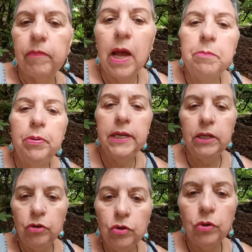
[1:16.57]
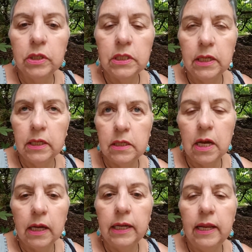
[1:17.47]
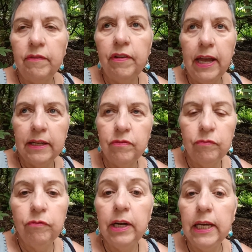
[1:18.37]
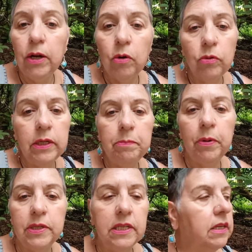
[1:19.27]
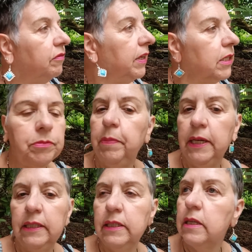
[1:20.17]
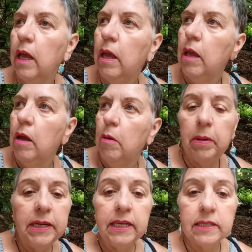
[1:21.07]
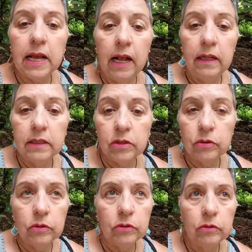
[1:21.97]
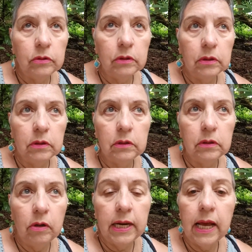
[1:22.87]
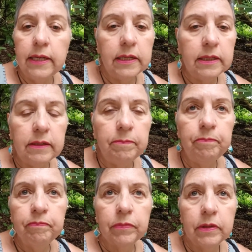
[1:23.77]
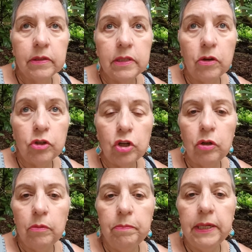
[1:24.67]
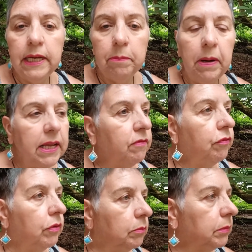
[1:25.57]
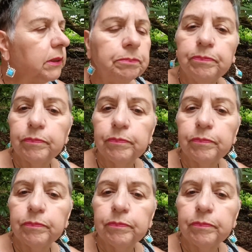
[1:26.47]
I'm pretty new on TikTok and I've had really only positive experience. But there's also on other social media platforms,